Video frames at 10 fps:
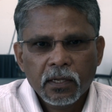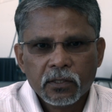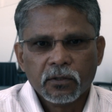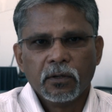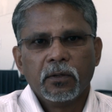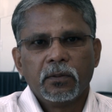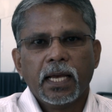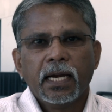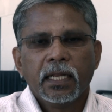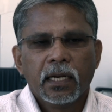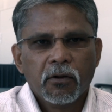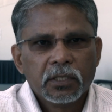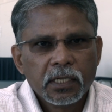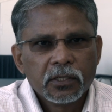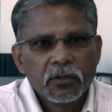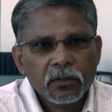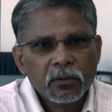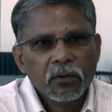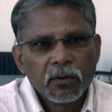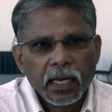So that allows us to
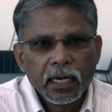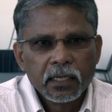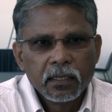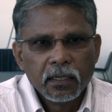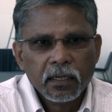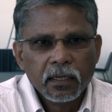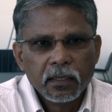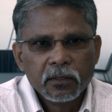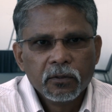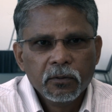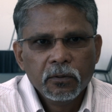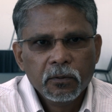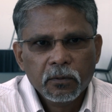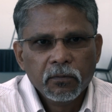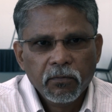look at two